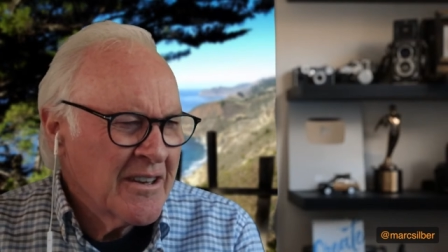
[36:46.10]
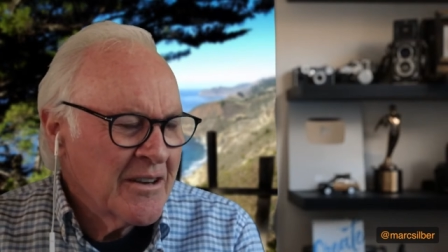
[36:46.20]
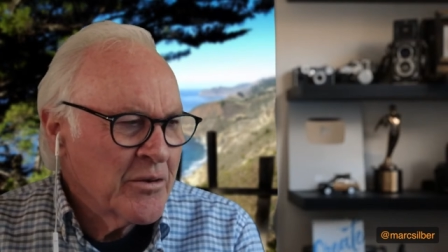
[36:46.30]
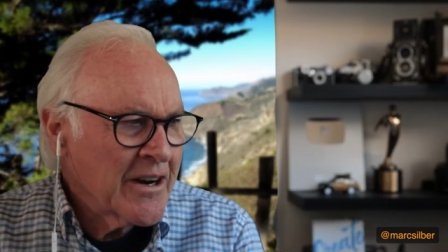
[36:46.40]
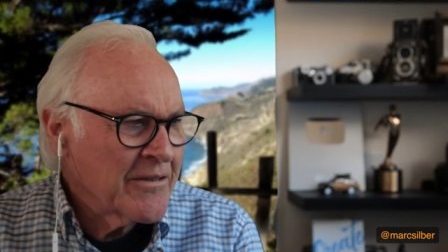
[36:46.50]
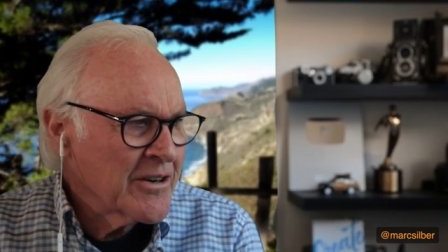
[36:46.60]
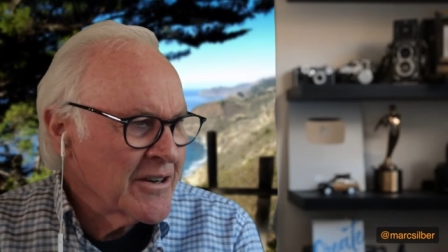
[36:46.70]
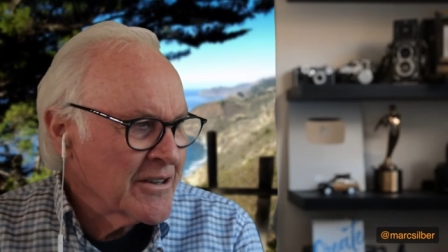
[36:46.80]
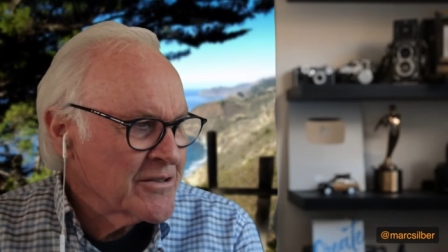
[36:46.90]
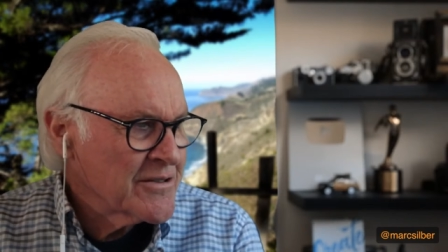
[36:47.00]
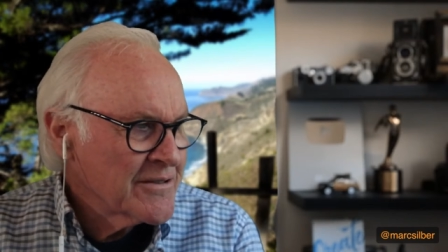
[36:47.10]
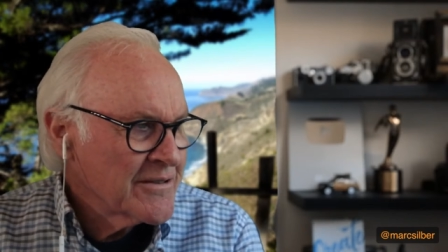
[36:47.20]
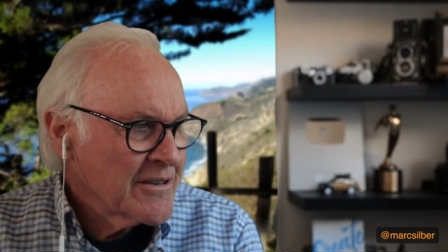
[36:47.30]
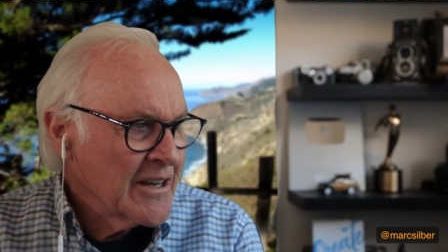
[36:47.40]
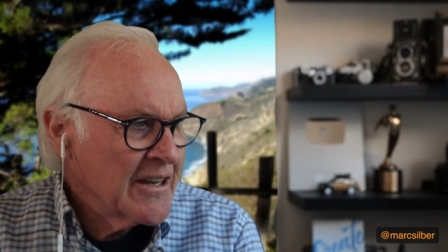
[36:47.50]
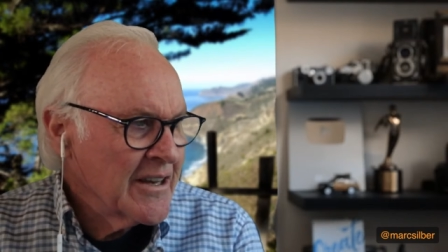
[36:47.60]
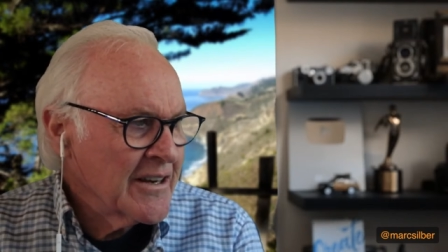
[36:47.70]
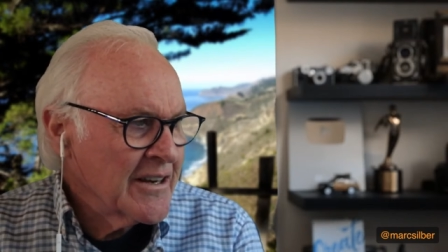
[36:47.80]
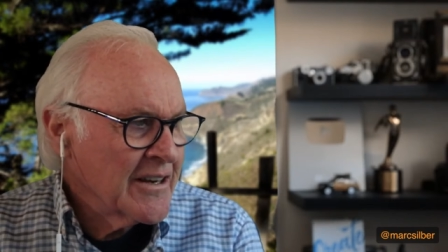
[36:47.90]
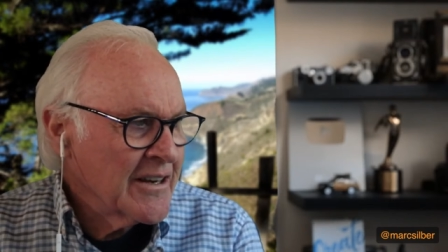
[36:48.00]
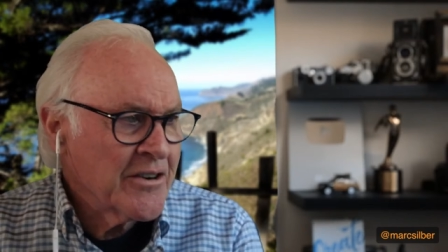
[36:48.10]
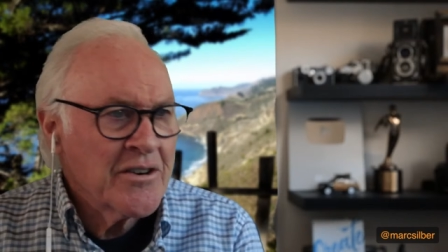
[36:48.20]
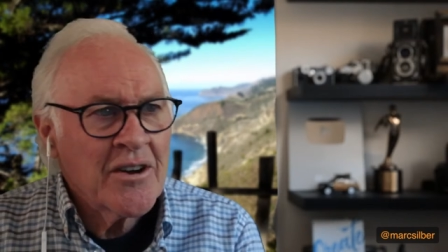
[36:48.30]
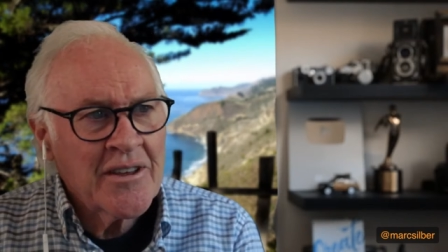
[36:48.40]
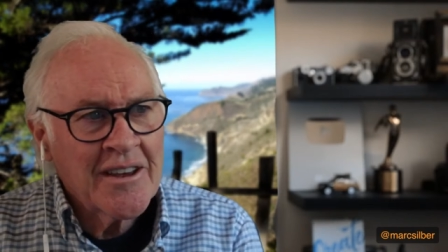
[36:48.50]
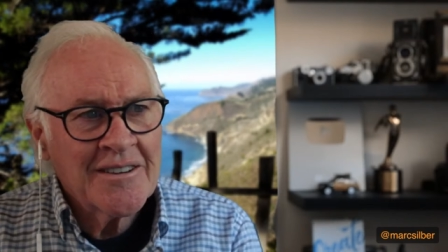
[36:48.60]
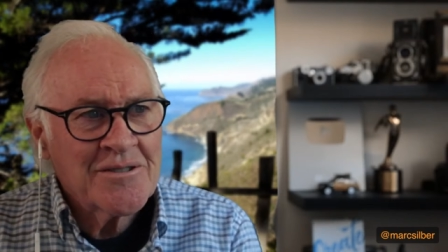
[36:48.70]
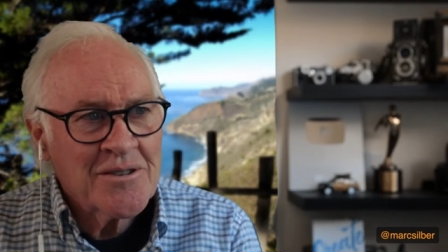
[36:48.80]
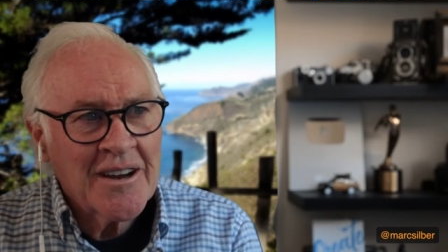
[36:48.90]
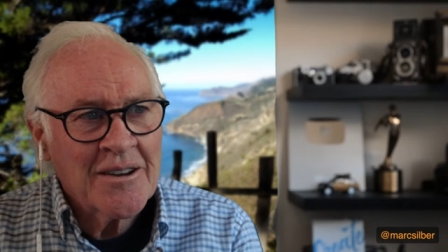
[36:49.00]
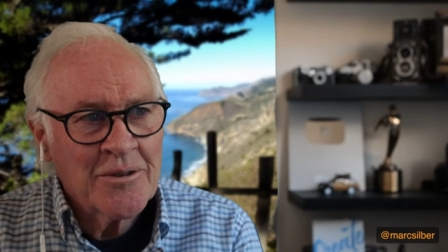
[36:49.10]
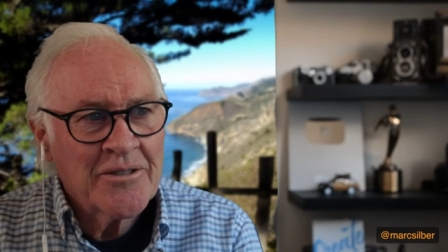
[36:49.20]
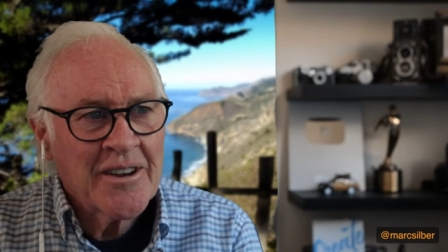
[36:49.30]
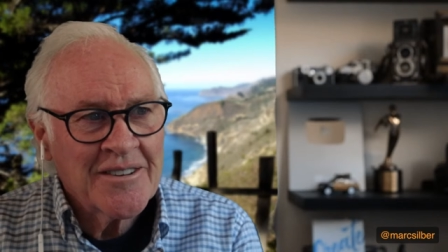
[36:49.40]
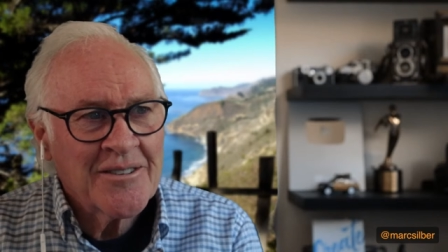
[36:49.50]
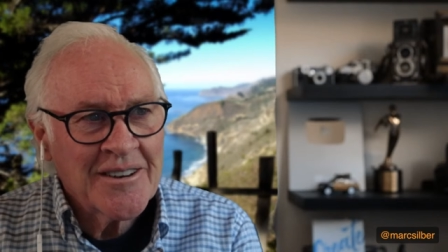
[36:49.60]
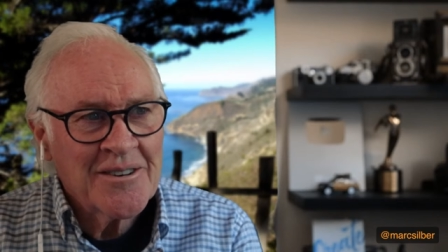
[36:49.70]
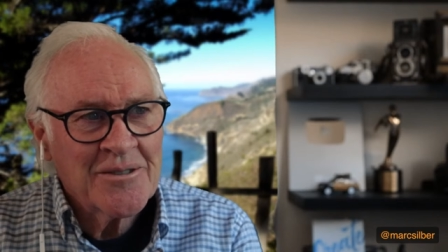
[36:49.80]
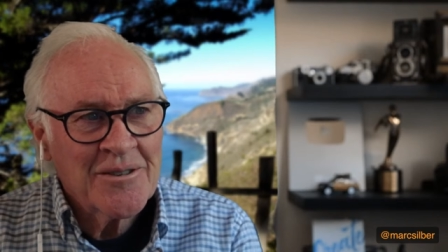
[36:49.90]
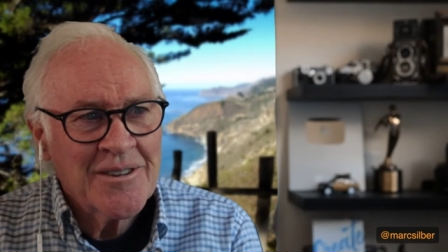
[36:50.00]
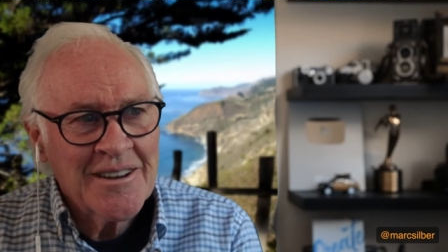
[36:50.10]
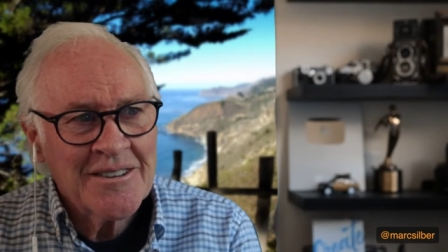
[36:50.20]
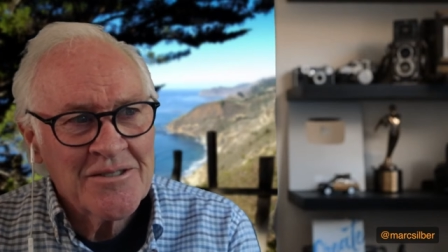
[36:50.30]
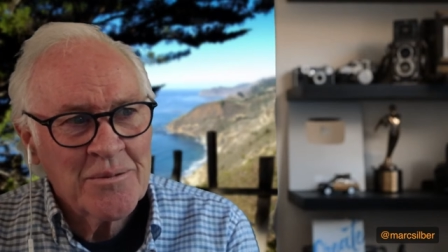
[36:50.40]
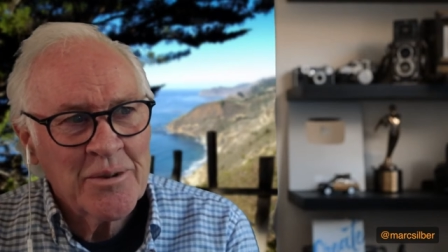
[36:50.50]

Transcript: whatever it is. And if I don't know the answer, I will tell you I don't know the answer.